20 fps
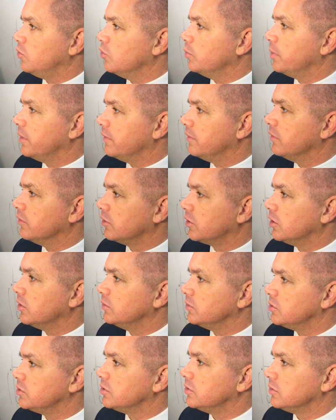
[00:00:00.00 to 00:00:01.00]
group I've ever
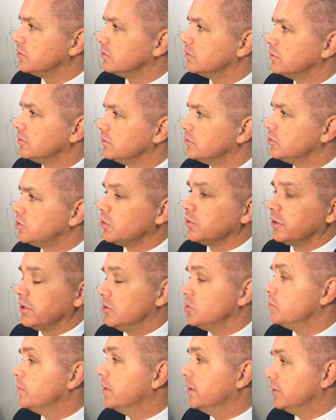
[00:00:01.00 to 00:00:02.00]
coached. Certainly
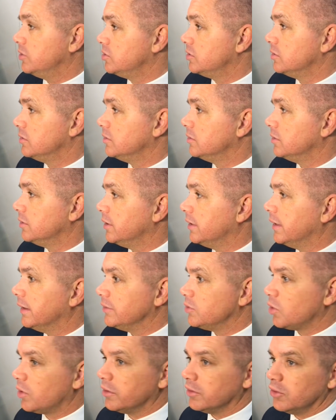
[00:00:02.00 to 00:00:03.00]
as much. Uh,
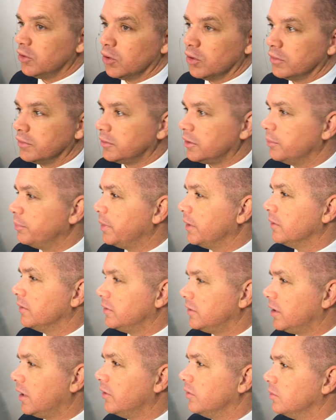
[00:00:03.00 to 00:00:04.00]
it's hard to know comparing
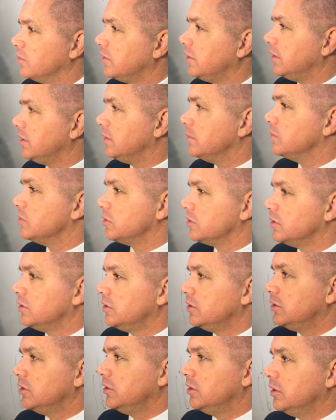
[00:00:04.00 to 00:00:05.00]
it to other teams,
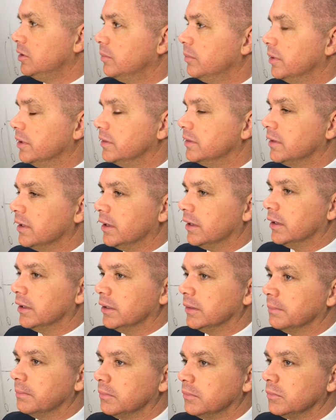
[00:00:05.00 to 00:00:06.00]
but
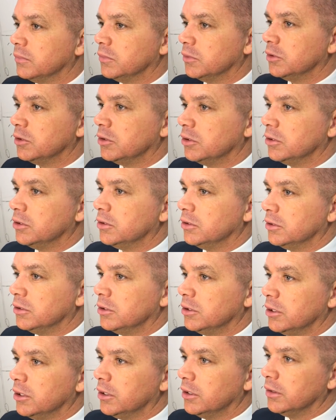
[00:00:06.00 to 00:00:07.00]
um,
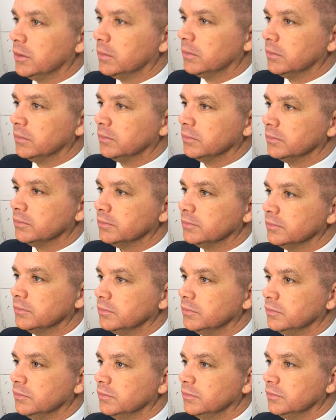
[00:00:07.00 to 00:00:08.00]
um,
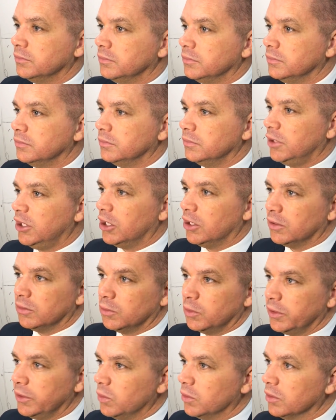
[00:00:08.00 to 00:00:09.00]
you know
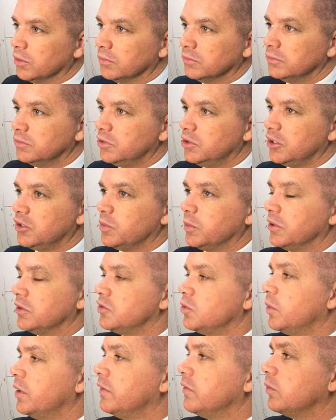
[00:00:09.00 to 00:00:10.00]
we were six
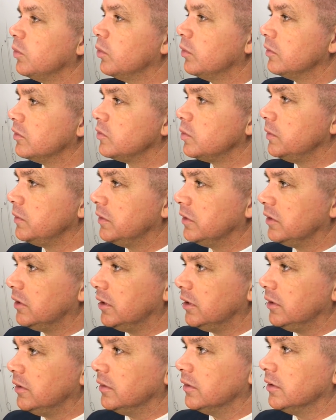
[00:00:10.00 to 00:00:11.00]
minutes away from going to Sweet
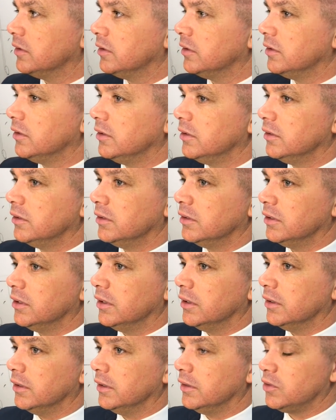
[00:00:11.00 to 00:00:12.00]
16, uh,
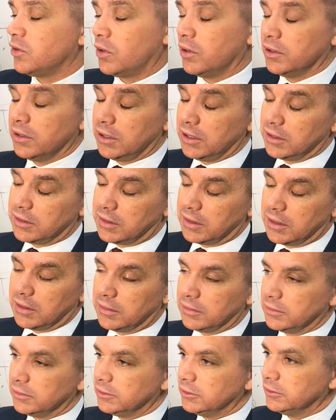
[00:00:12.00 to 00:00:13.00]
and it's hard to get
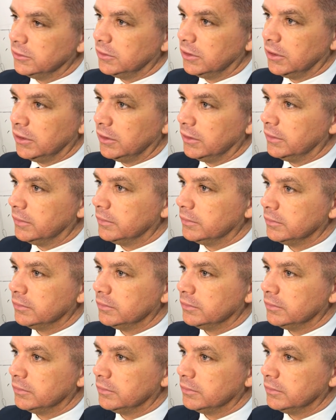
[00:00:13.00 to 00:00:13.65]
there. And uh,